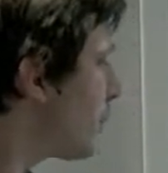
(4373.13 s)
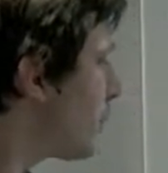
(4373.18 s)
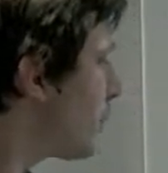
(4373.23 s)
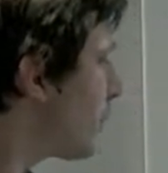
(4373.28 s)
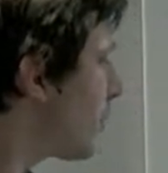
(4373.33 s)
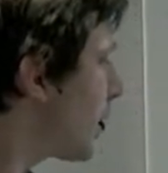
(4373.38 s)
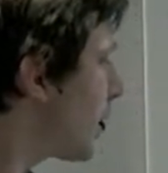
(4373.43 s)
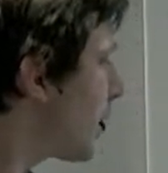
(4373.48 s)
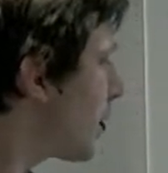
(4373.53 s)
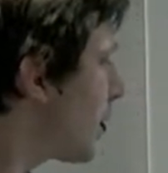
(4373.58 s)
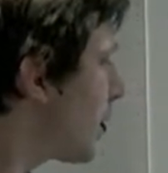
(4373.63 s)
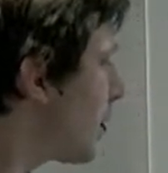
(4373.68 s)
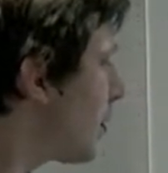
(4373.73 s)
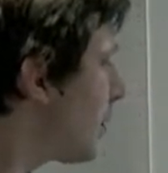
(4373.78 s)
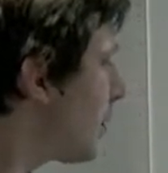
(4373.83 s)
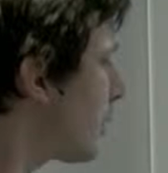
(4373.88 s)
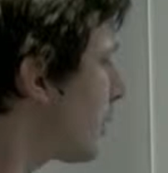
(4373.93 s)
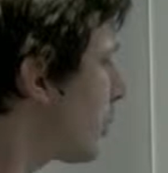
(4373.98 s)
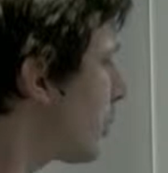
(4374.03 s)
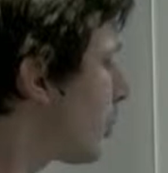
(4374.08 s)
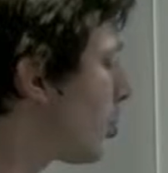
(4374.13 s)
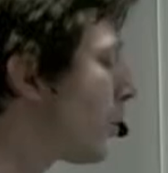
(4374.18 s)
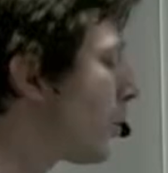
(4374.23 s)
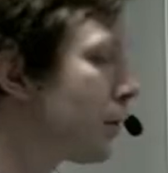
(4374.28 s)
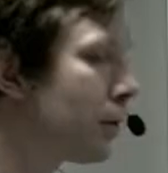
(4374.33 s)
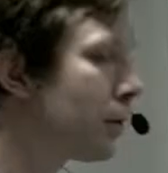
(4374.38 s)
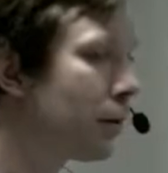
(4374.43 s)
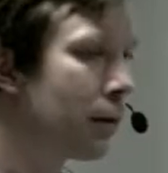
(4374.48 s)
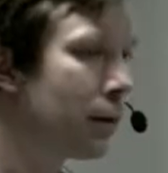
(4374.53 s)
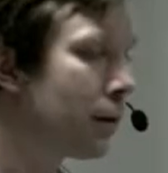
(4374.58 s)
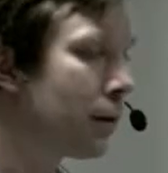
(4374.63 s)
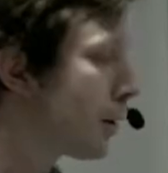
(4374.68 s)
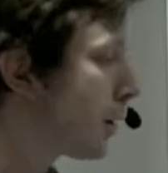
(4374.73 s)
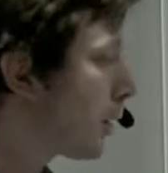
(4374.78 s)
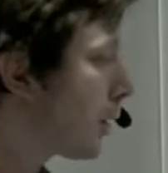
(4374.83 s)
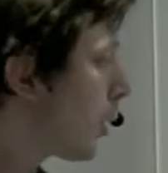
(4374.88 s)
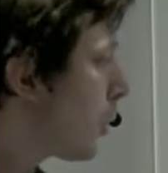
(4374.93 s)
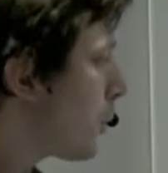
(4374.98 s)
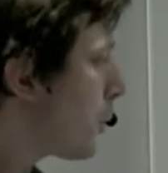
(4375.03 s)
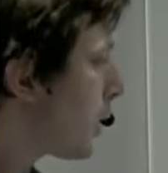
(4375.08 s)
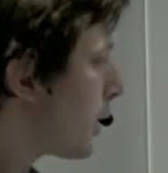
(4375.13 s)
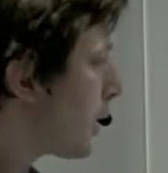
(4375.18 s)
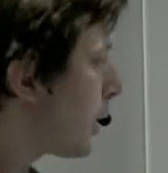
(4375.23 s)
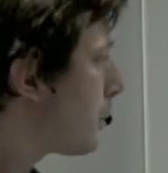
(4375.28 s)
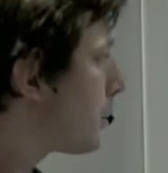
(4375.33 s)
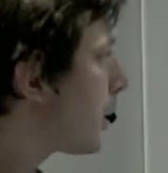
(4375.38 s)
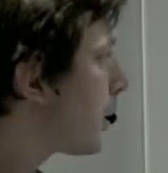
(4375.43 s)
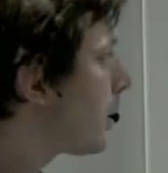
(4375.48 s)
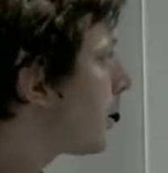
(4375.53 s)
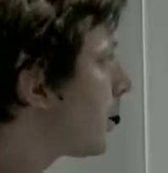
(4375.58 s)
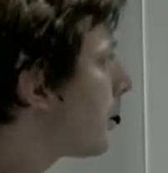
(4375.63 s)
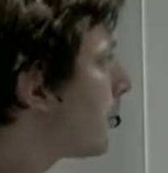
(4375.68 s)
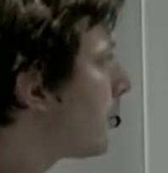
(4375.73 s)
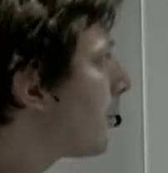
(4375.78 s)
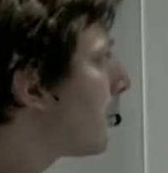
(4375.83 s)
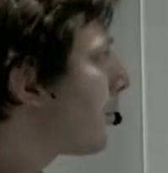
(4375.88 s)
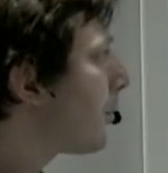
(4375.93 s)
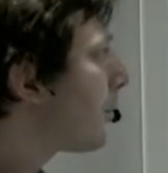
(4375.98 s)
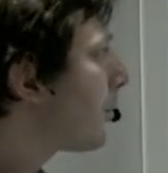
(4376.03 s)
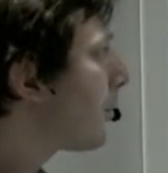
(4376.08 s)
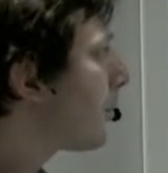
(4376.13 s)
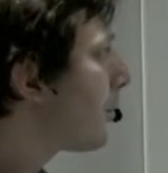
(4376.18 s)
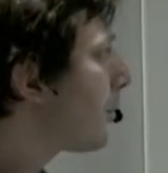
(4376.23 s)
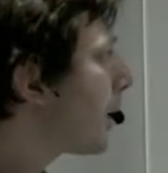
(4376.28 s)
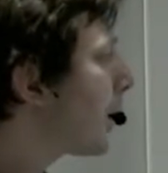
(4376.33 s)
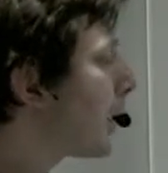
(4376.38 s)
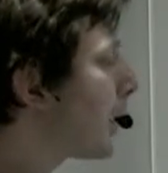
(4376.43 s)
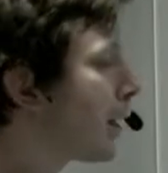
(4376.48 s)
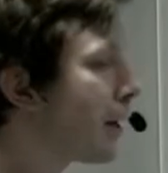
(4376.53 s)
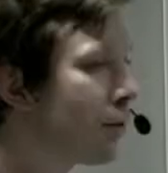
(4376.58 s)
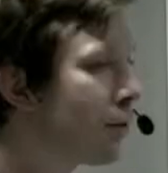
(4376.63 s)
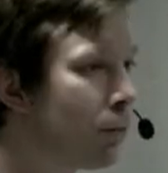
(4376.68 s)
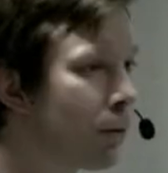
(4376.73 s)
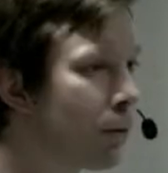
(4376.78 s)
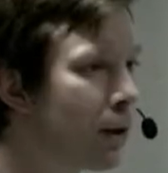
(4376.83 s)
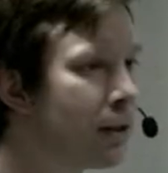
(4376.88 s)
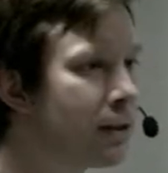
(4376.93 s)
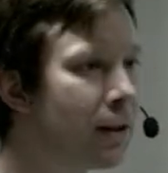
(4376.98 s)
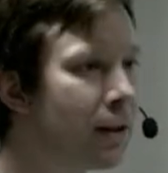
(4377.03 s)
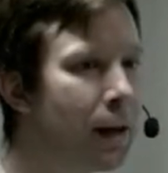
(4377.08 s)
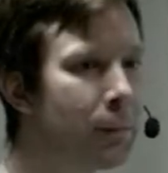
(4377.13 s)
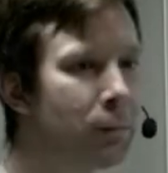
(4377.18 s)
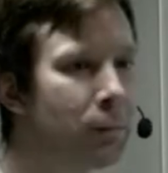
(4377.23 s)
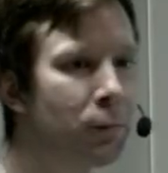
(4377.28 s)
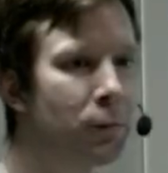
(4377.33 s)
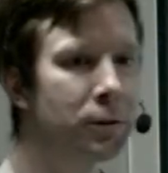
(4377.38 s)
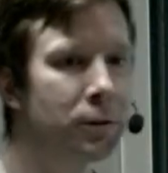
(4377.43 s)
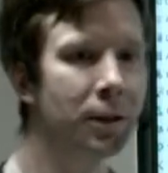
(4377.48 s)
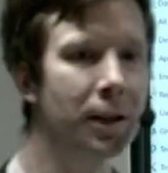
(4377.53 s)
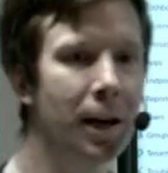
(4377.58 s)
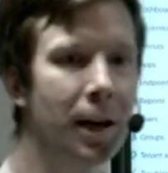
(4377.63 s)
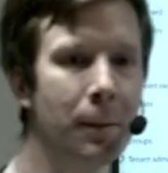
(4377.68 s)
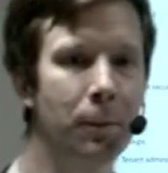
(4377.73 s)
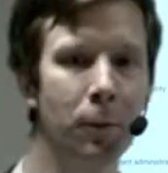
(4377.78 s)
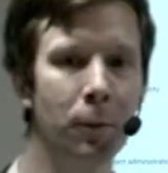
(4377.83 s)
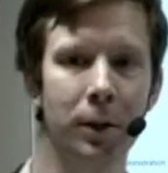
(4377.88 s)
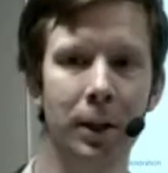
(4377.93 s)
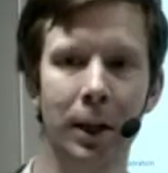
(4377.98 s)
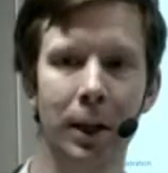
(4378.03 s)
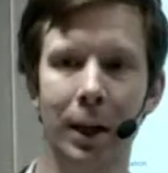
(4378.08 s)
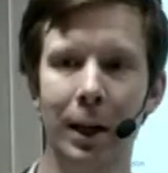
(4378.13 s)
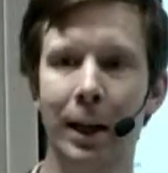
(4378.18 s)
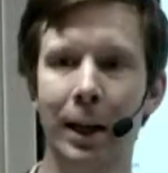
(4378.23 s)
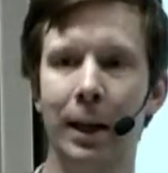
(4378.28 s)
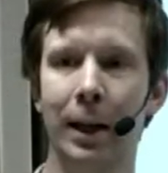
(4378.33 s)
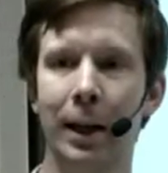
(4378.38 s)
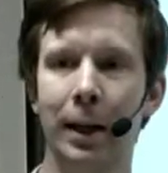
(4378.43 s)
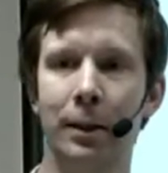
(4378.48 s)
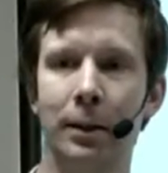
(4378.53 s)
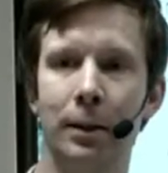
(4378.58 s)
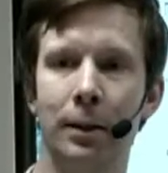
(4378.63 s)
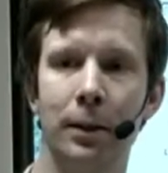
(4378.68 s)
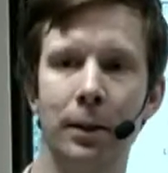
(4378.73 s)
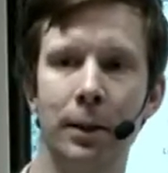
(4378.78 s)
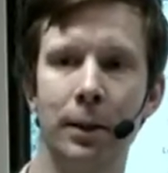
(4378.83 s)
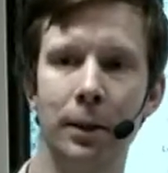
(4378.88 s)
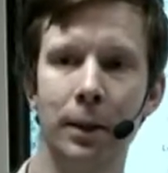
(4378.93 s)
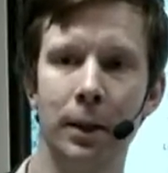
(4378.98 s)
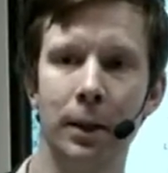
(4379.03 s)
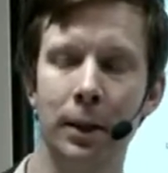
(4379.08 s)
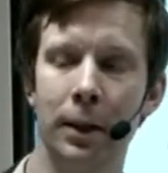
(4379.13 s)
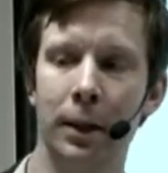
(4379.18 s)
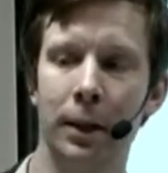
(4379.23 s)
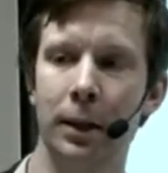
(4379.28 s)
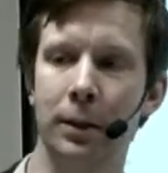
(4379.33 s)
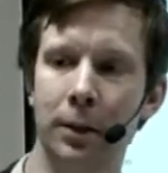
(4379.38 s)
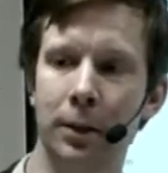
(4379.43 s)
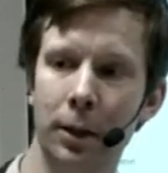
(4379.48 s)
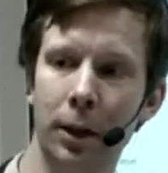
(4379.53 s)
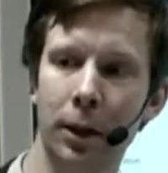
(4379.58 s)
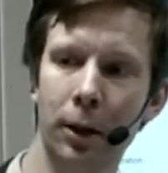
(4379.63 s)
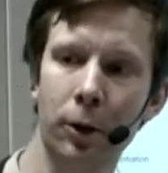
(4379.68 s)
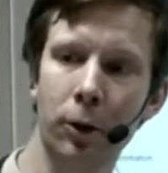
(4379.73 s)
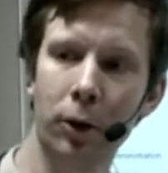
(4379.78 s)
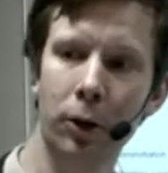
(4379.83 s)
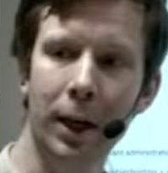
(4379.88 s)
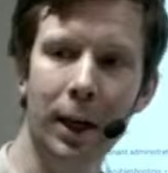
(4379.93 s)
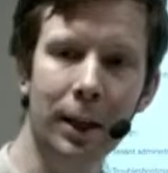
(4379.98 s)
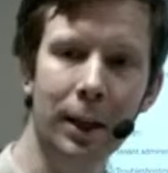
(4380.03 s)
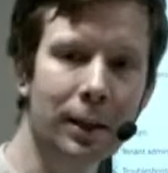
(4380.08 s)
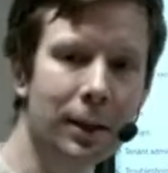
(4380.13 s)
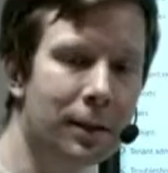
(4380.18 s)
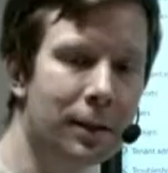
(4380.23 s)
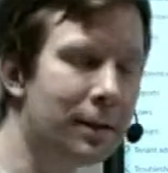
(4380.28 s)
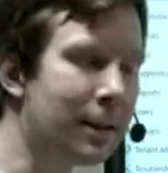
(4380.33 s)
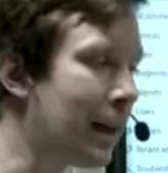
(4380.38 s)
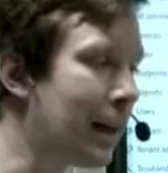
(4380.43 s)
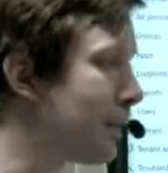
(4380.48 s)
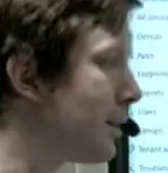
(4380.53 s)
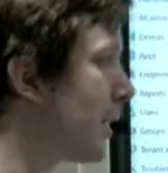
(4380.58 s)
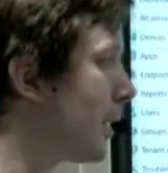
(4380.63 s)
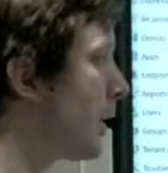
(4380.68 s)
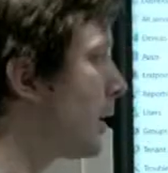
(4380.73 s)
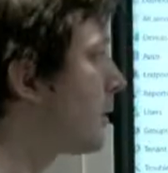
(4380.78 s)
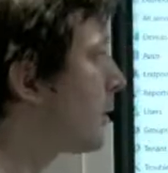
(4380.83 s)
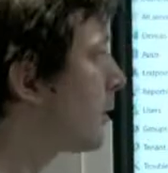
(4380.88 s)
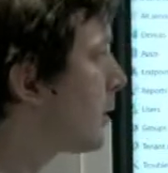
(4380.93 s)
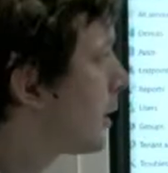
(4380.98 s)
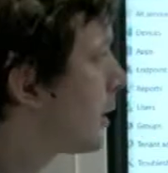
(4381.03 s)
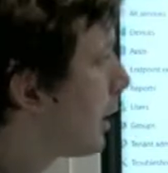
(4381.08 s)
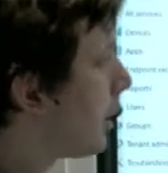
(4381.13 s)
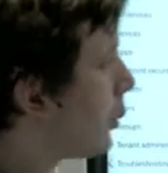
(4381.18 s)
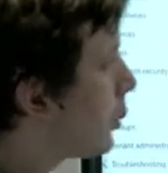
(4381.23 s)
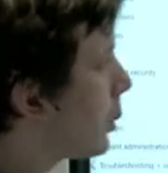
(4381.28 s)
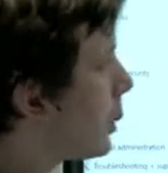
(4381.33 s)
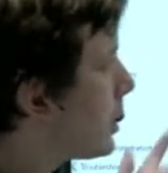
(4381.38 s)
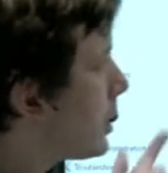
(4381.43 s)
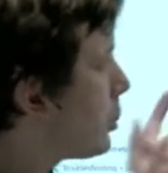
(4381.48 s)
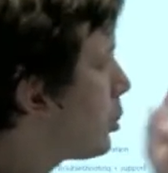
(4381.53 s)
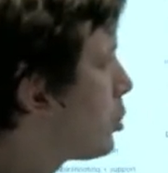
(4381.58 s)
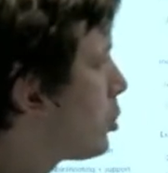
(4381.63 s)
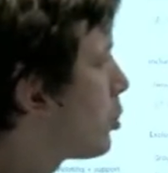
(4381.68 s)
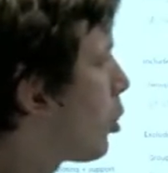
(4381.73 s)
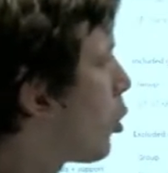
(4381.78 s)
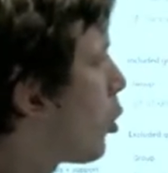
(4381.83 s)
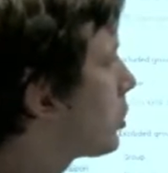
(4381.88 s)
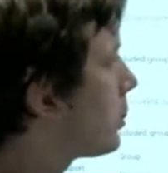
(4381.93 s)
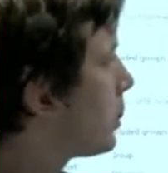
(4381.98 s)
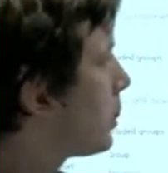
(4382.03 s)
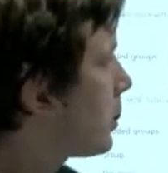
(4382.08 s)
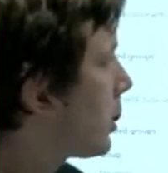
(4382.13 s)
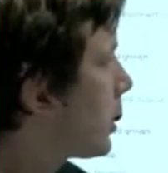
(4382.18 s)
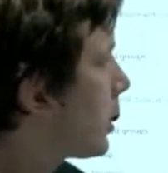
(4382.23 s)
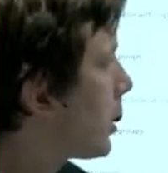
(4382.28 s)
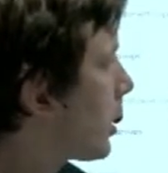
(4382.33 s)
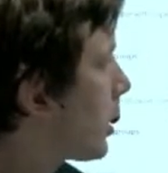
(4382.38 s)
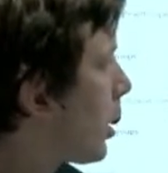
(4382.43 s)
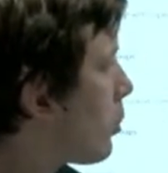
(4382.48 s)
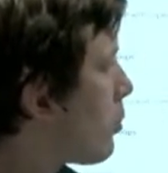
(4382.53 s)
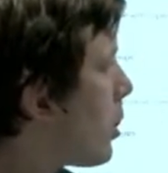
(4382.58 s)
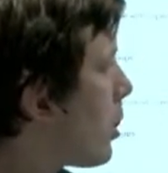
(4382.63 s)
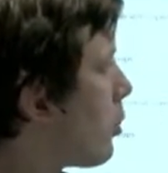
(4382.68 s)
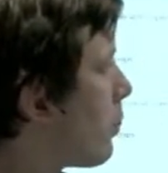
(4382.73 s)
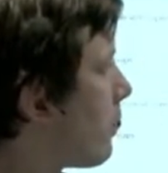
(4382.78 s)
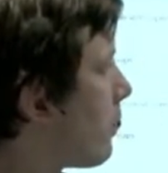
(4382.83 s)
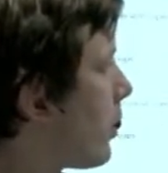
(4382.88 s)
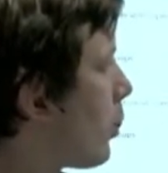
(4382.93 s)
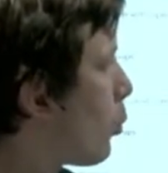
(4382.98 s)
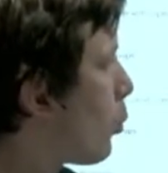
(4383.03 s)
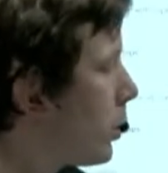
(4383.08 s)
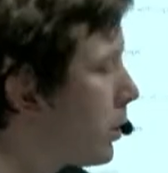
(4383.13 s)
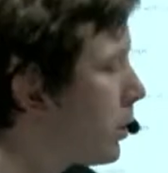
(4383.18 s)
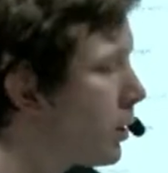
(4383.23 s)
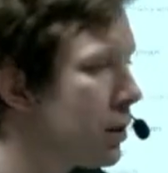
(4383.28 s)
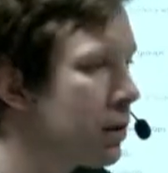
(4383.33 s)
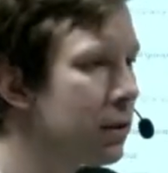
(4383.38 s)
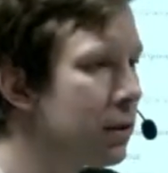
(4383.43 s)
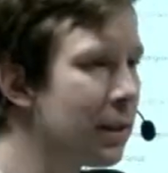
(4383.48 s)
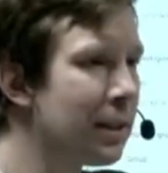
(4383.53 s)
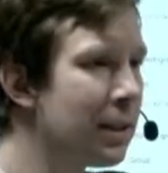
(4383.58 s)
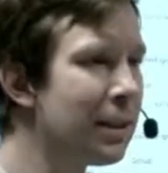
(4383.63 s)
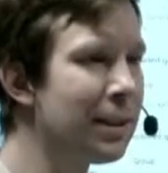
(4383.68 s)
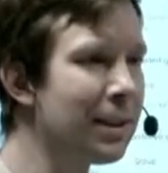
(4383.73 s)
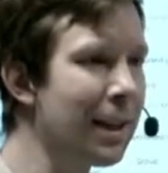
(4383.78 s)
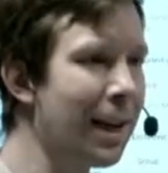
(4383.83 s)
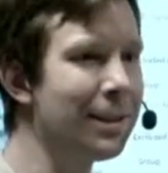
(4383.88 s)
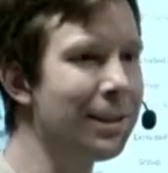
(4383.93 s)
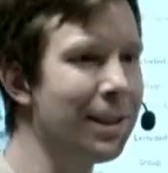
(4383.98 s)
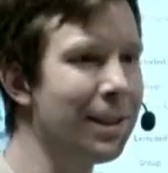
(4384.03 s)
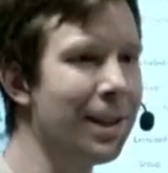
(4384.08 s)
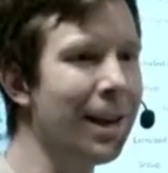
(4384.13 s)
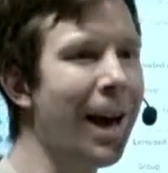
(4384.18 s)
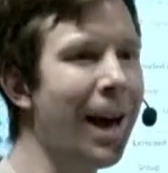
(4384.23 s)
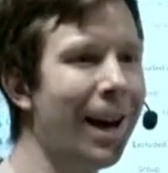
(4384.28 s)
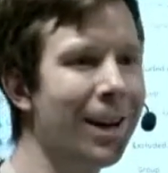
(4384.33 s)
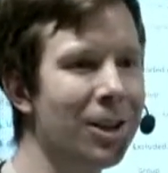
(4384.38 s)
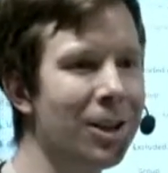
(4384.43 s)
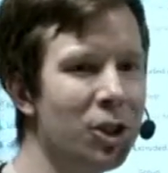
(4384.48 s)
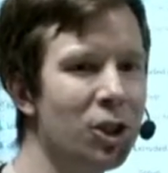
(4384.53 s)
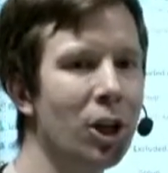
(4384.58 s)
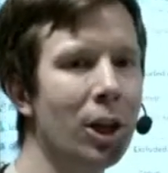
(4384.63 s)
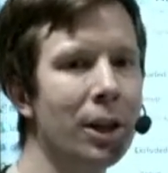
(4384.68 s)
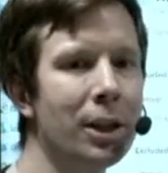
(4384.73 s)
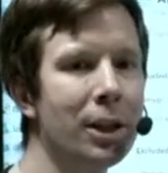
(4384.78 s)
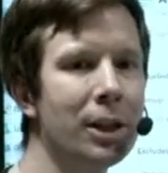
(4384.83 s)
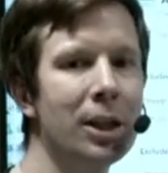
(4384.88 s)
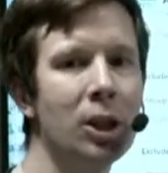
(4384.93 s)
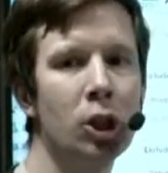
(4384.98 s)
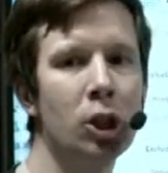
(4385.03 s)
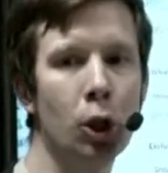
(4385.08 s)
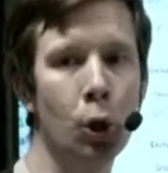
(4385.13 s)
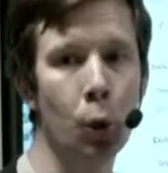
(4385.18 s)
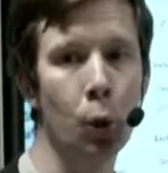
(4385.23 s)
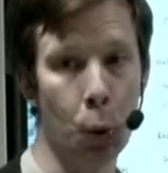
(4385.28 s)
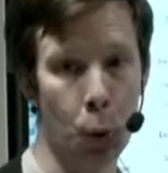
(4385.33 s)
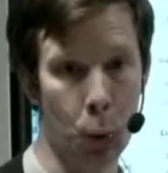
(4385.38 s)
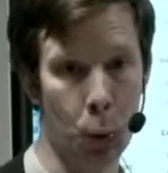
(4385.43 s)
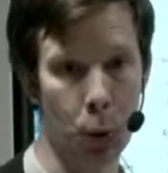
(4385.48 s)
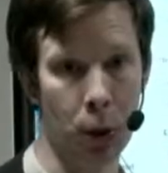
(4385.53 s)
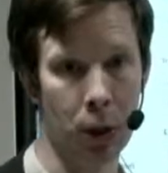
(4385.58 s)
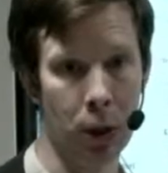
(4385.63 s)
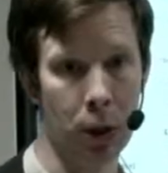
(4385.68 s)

thingy called Copilot button. And guess 3 times what's going to happen when I click it. It's going to look at this setting, it's going to look into docs, it's going to go over what does this setting actually do,